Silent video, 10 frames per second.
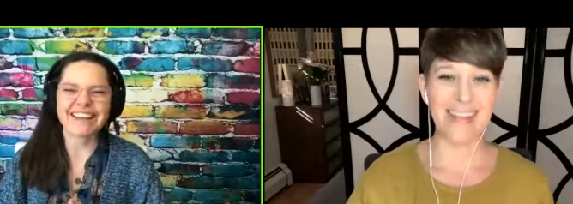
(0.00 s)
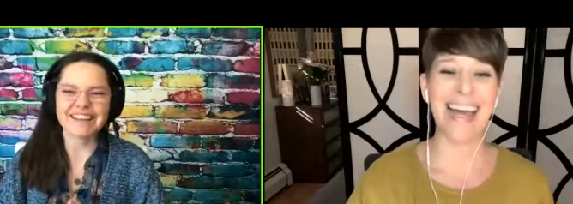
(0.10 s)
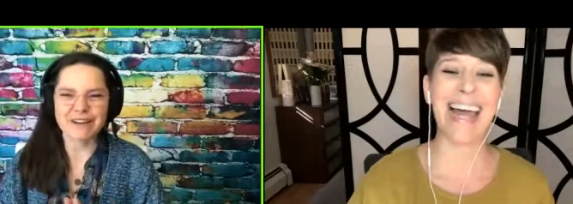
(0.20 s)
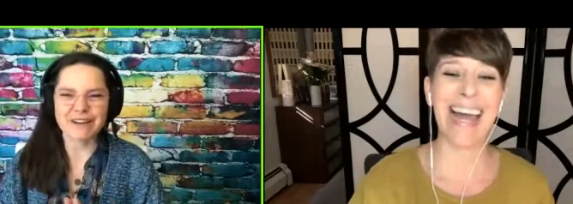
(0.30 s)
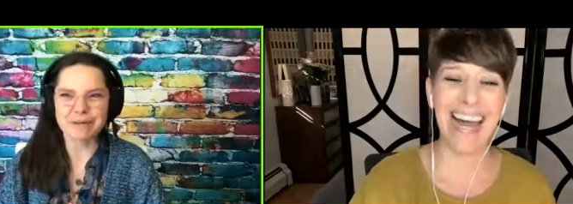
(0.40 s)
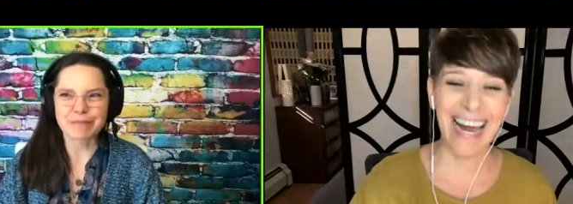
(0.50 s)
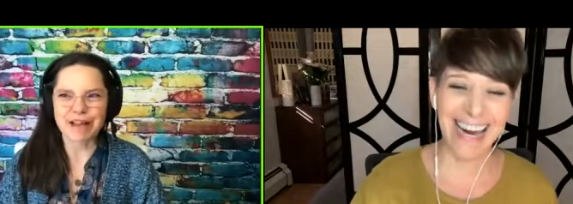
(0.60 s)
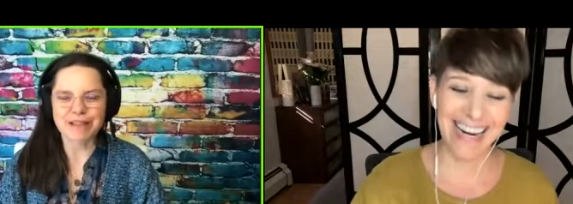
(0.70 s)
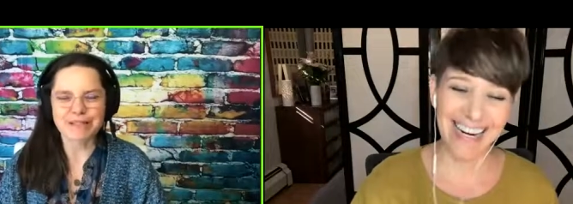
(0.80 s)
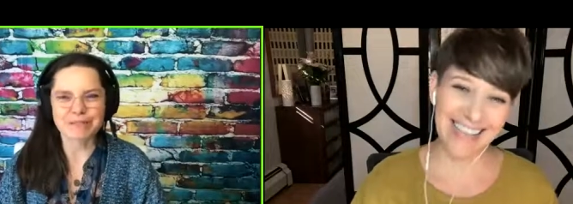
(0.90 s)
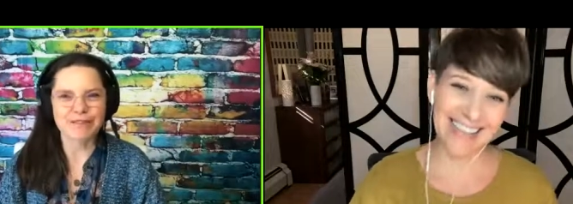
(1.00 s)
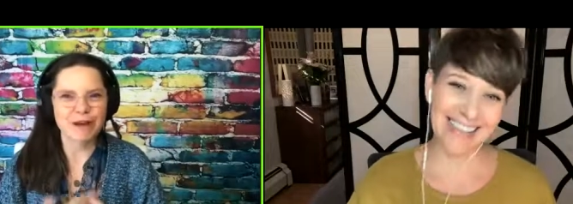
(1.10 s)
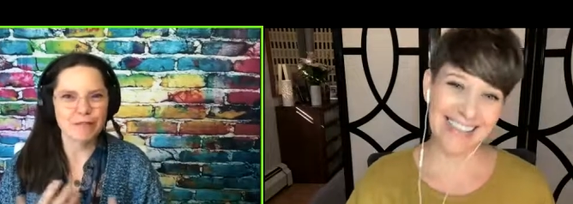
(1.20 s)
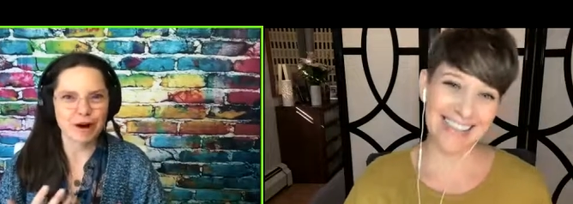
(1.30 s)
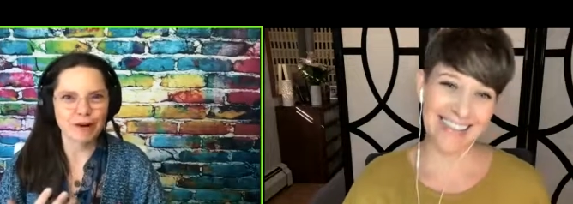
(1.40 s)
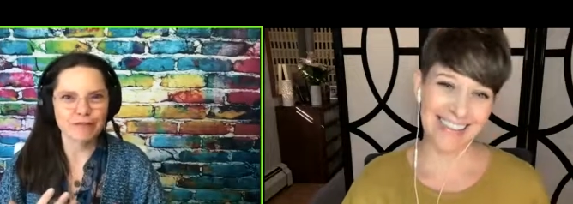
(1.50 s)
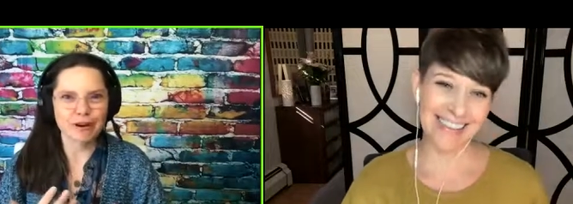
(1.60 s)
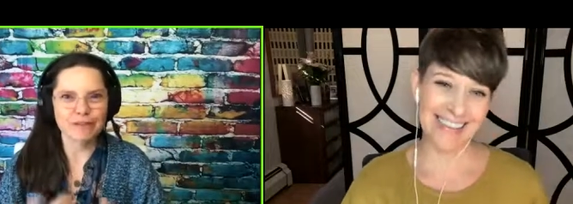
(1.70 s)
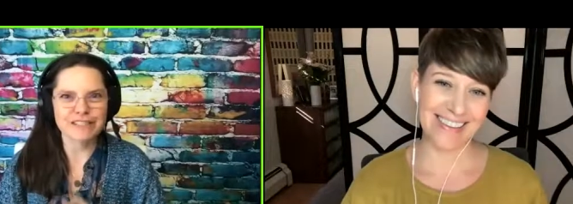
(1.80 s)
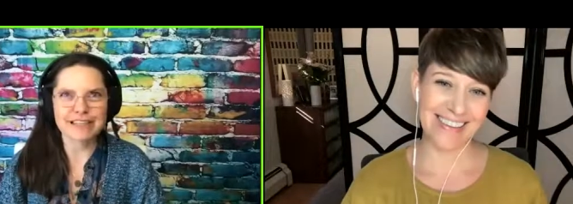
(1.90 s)
Speaker 1: a lot of people ask me if I'm art of
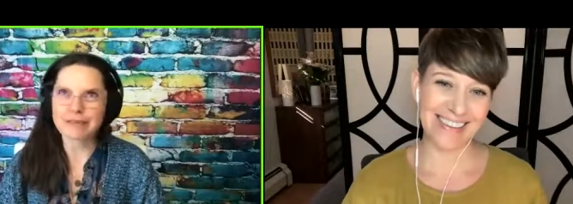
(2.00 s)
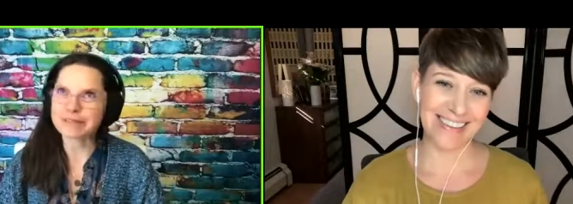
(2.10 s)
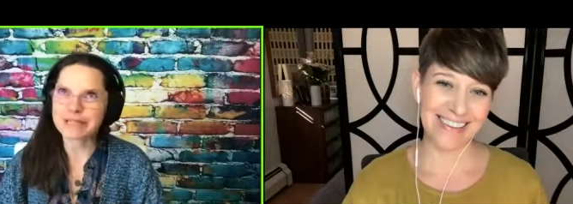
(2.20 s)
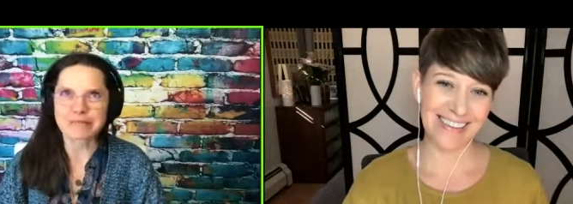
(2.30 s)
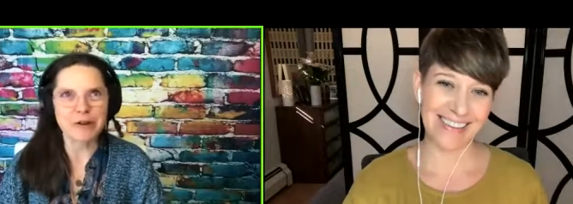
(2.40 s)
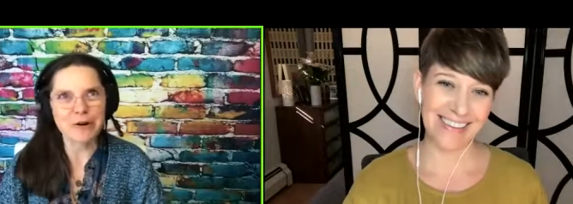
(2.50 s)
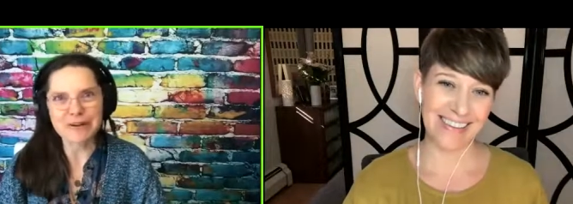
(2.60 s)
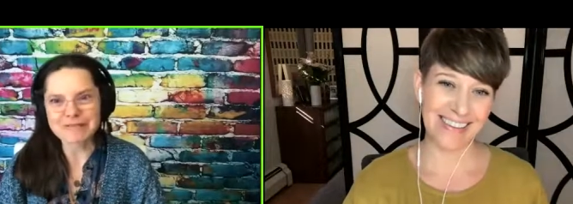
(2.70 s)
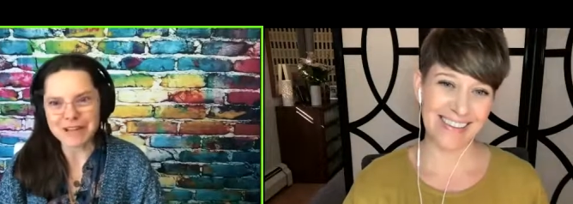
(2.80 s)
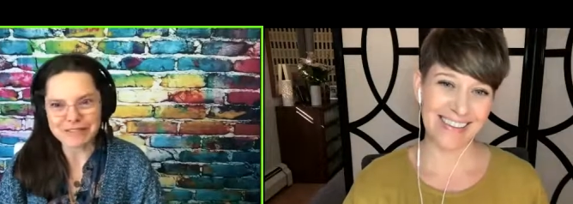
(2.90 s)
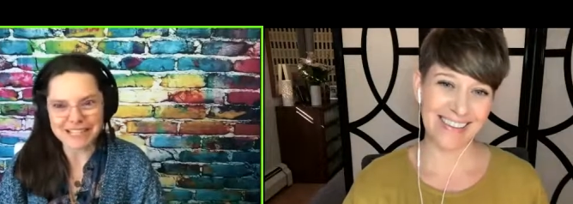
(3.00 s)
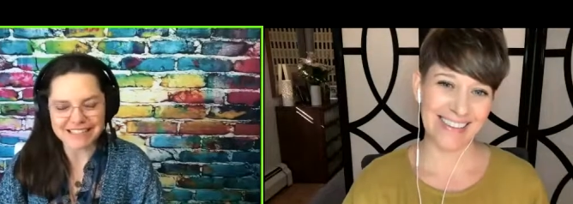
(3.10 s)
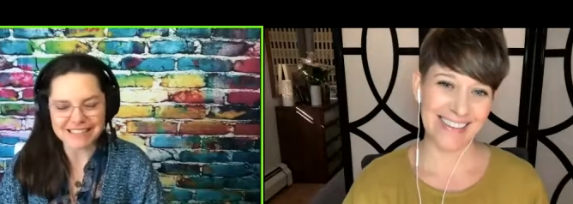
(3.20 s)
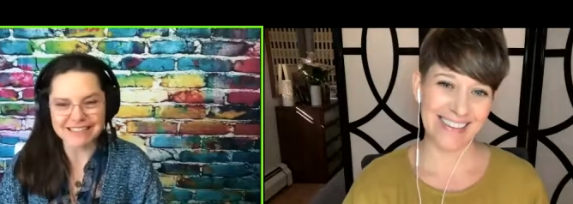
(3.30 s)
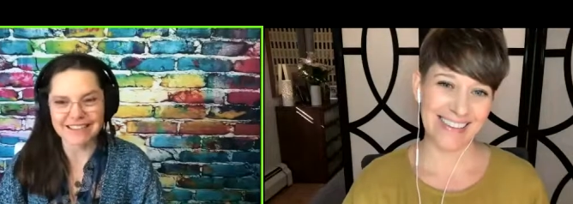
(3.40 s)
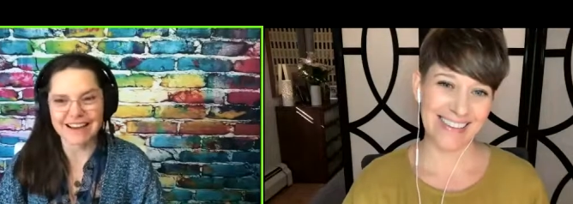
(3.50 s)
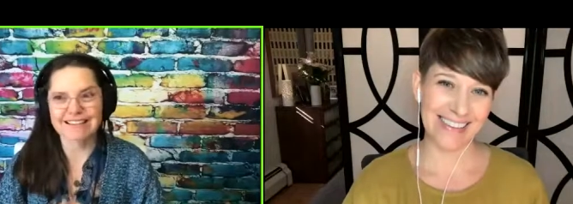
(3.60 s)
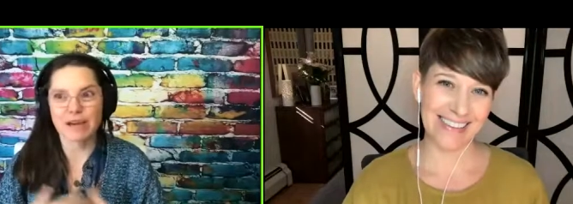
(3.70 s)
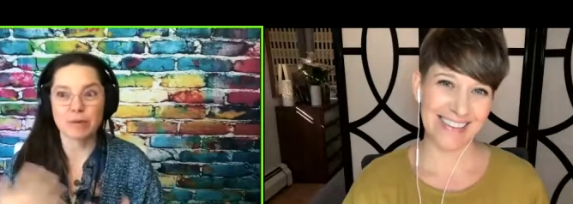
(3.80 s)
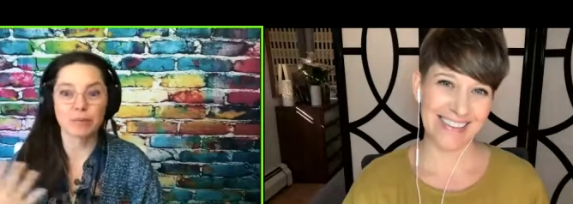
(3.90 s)
hosting, and I'm like, no, I've never taken a
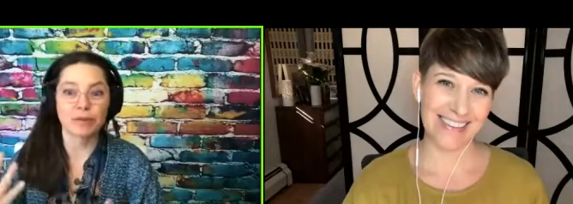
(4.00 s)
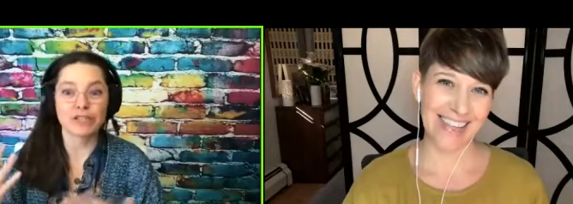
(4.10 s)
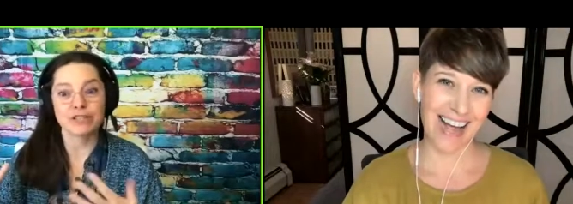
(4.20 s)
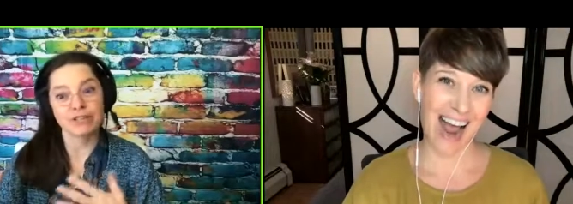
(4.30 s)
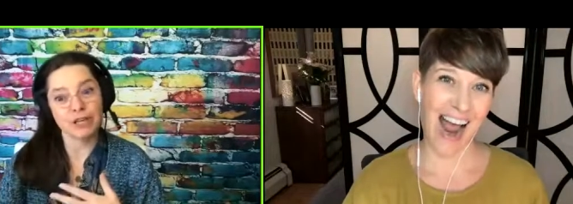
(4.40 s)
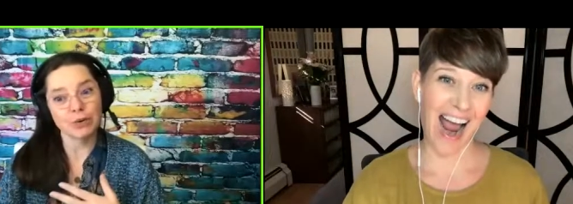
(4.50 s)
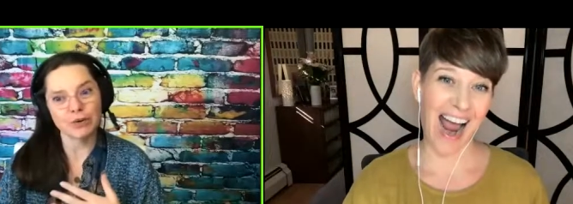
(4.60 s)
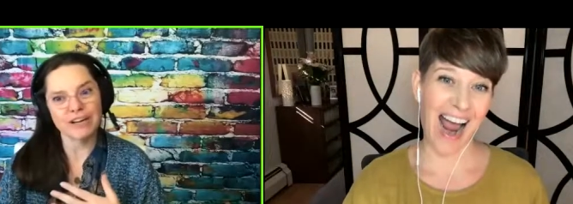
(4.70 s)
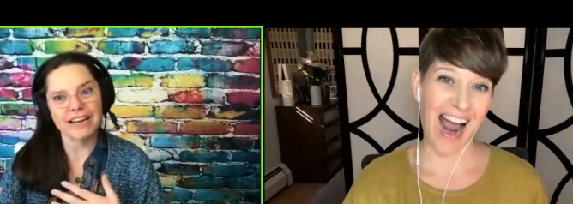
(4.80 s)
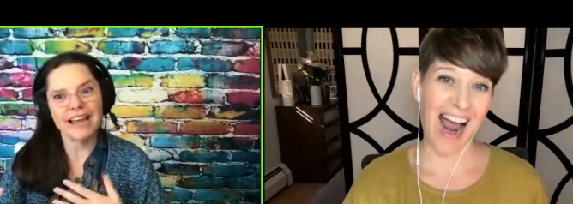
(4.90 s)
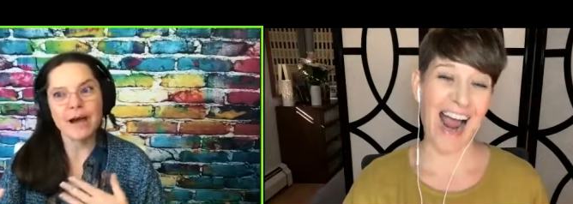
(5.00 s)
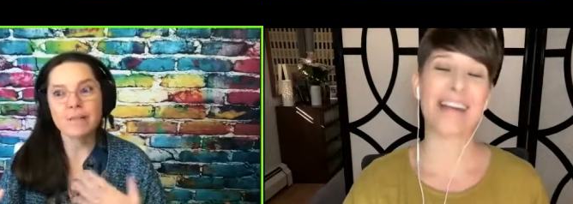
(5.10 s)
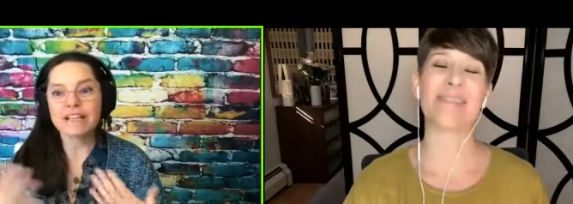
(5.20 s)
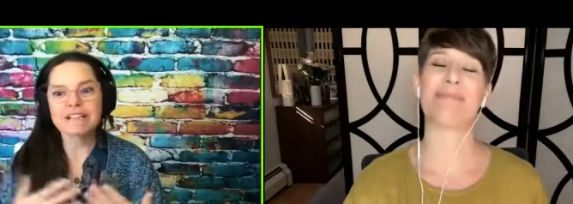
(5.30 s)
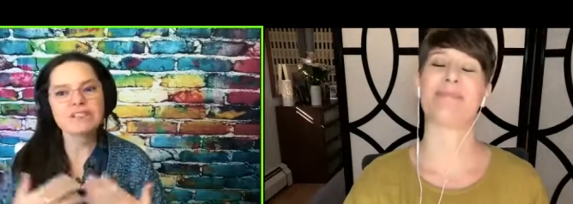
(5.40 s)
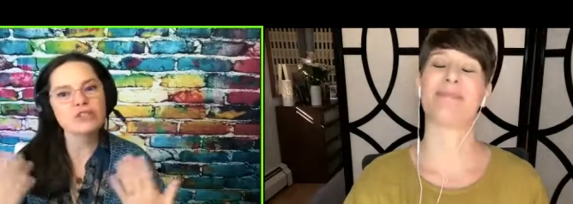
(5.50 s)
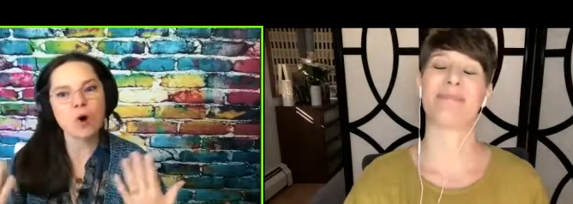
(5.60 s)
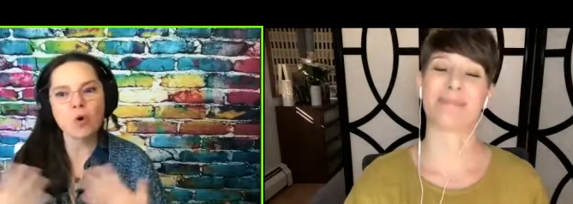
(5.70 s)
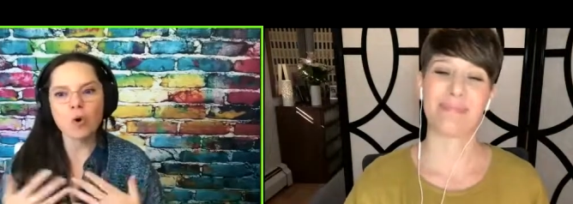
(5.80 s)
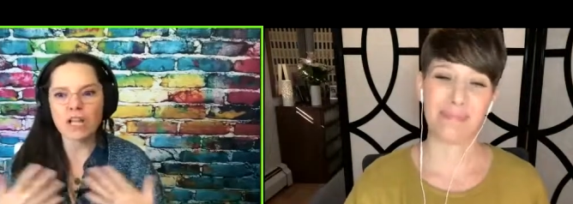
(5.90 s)
class. I'm appreciative inquiry, but it's
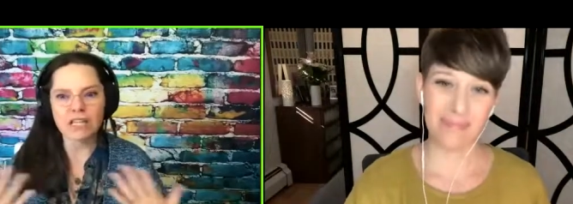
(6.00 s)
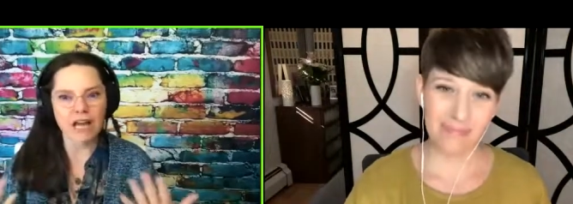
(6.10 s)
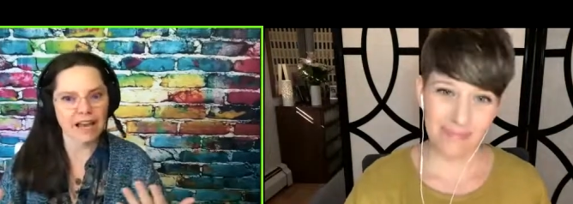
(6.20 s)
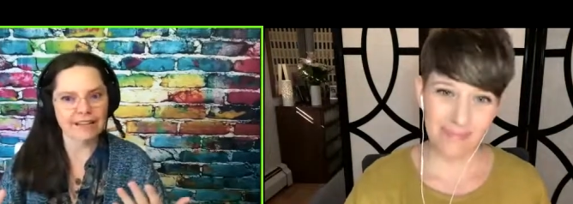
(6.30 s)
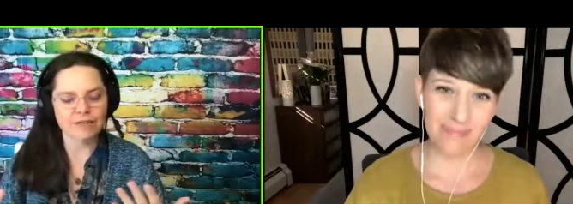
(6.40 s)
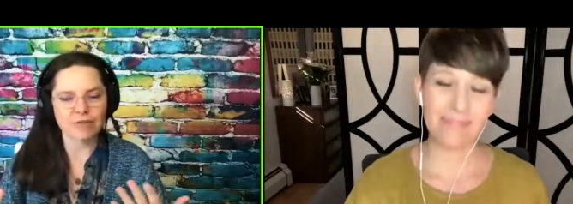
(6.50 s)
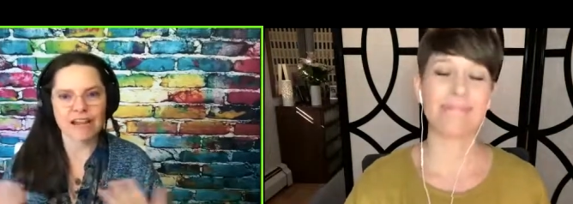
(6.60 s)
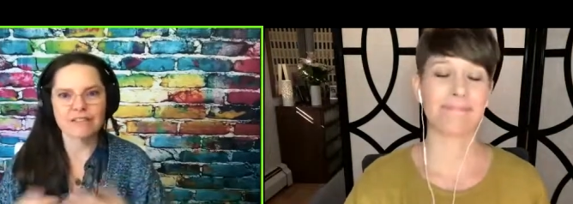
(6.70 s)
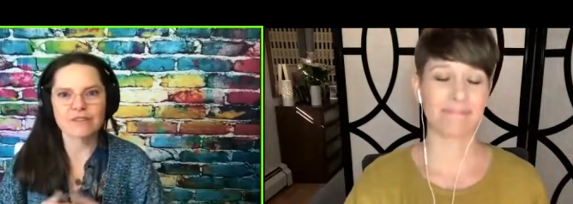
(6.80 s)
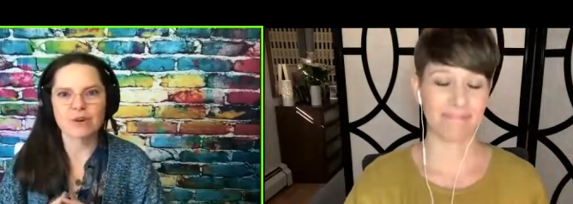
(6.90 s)
so aligned, right?